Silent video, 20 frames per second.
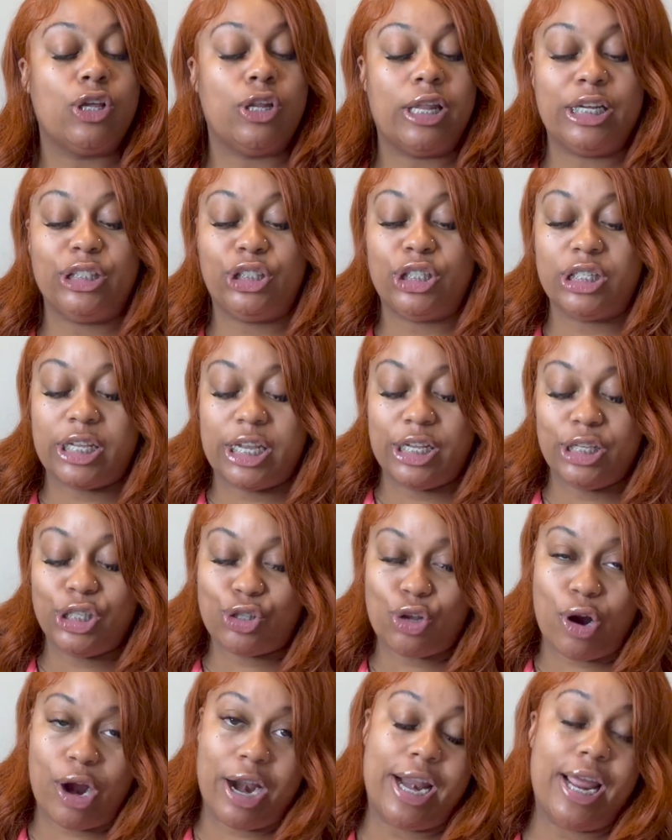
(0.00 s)
let's just get
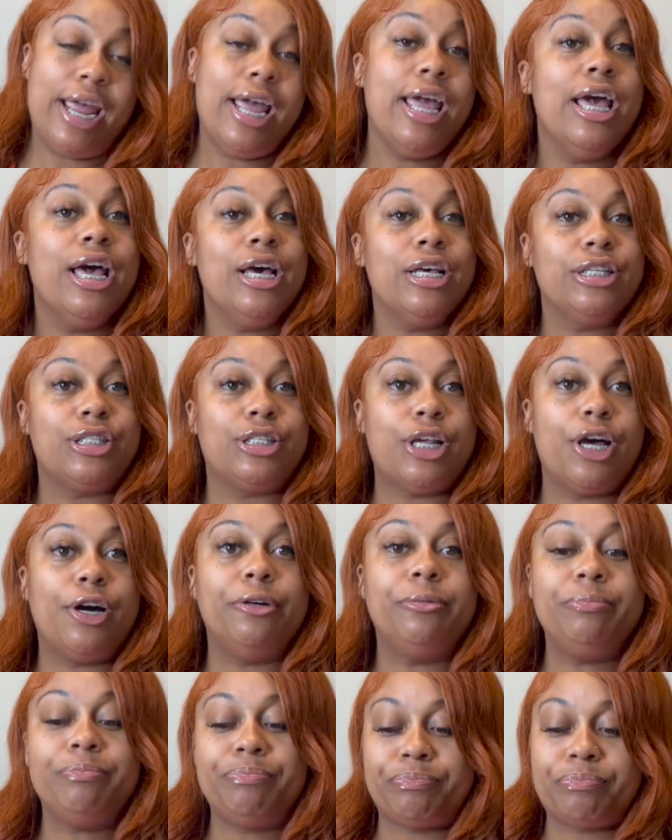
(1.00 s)
started.
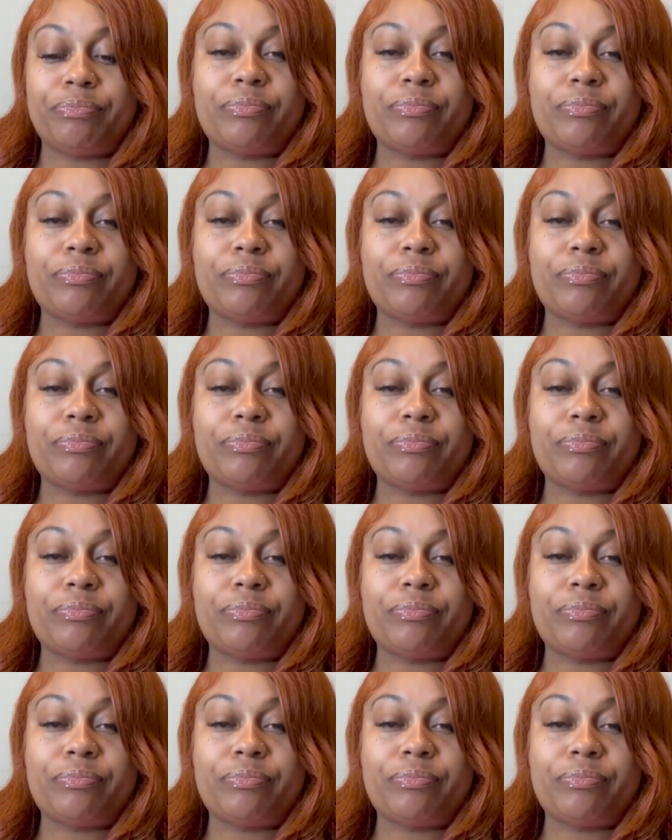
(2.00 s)
So